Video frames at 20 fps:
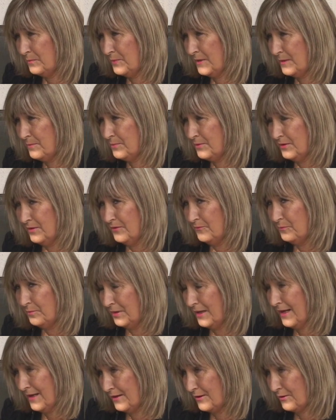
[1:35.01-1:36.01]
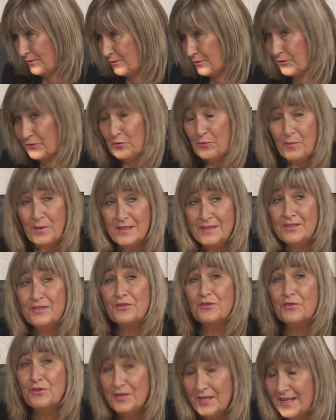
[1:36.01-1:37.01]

people of planet Earth, the ones that are going to